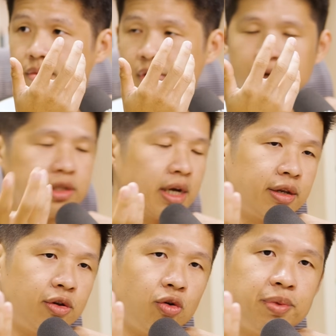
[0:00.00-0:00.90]
Because I
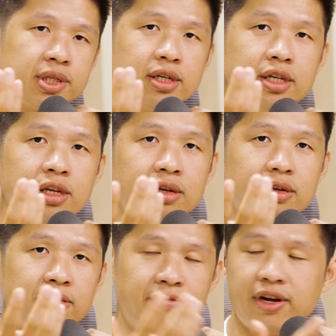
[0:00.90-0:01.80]
don't personally
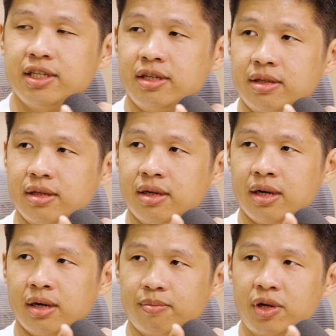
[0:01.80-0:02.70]
invest in
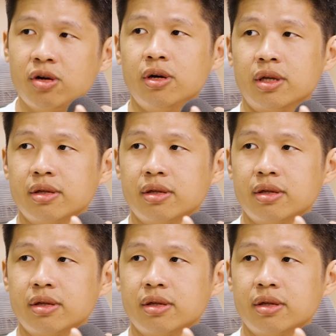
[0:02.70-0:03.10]
Bitcoin.